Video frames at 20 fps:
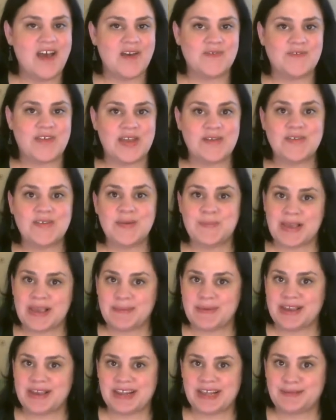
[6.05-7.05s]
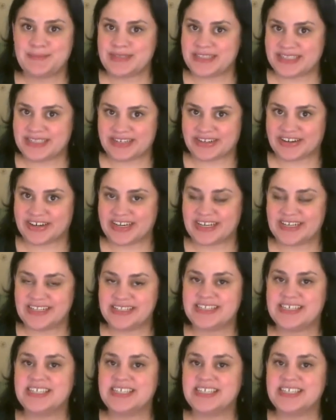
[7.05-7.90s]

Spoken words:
favorite baby names series.